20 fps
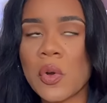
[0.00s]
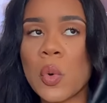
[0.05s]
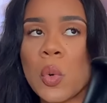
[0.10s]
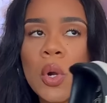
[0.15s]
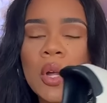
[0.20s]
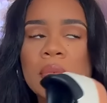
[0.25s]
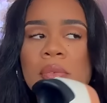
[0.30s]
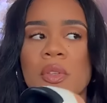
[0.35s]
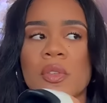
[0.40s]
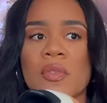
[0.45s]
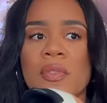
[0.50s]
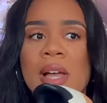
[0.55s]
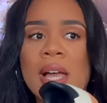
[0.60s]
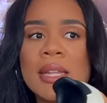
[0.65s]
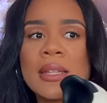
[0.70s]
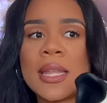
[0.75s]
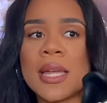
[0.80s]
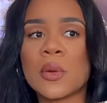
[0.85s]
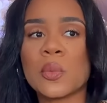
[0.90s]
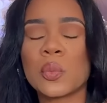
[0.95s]
or if you
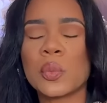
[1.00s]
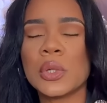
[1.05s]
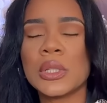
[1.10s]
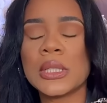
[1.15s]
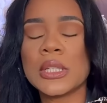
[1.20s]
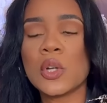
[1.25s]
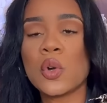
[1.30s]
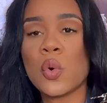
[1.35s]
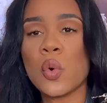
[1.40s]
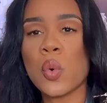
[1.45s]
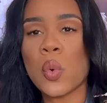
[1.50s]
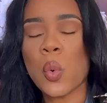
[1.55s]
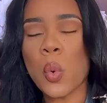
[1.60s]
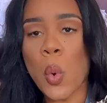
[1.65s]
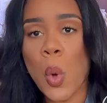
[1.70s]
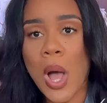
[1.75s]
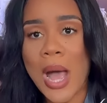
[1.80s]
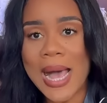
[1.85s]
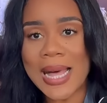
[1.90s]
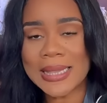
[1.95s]
find like really
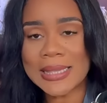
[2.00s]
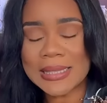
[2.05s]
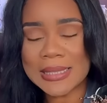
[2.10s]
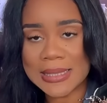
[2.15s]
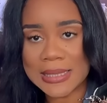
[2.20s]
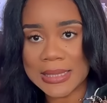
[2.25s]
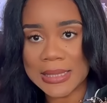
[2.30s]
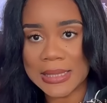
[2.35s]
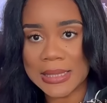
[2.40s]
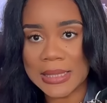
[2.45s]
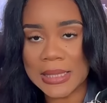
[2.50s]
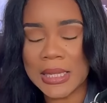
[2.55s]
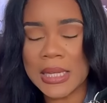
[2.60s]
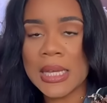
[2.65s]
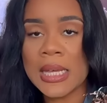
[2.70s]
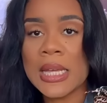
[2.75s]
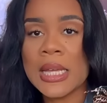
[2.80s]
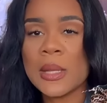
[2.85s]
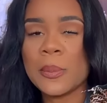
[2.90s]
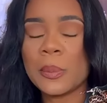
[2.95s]
quality
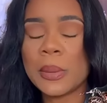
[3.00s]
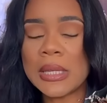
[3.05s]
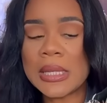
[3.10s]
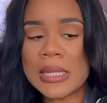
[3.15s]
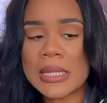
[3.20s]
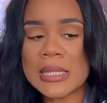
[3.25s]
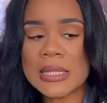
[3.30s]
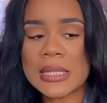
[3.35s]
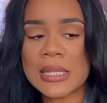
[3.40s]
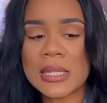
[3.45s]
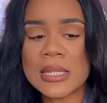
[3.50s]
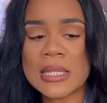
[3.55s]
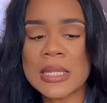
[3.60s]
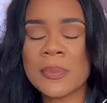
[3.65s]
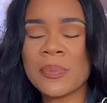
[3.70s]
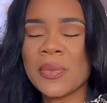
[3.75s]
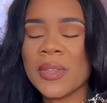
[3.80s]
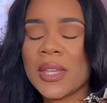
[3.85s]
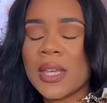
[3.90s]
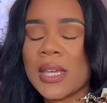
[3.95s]
pieces,
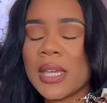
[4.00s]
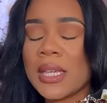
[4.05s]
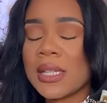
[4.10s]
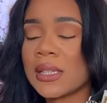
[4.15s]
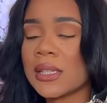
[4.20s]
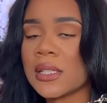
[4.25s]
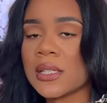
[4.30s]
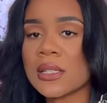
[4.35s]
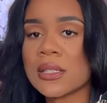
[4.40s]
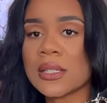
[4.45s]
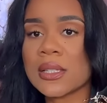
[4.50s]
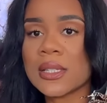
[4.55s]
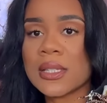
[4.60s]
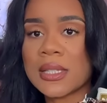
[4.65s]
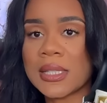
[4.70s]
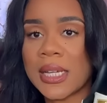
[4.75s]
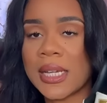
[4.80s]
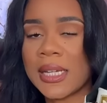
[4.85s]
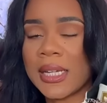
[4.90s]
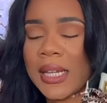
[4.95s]
it looks
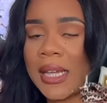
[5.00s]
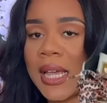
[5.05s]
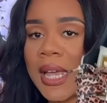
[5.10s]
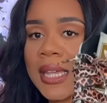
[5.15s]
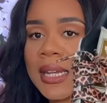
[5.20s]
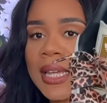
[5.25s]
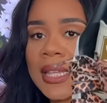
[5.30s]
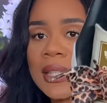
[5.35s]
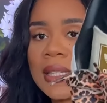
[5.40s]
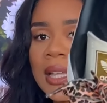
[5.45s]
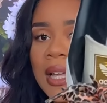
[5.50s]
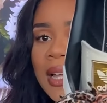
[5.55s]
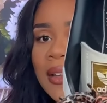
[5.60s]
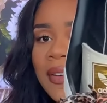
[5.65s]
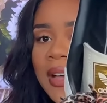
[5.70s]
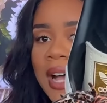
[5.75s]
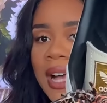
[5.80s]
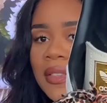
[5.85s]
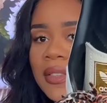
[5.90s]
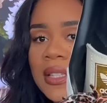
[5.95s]
stunning and I love
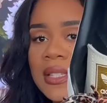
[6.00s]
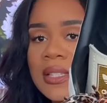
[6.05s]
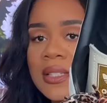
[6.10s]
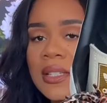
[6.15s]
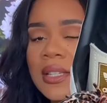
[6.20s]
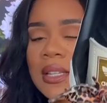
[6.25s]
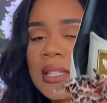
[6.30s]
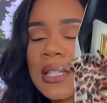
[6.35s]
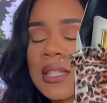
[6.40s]
how this looks.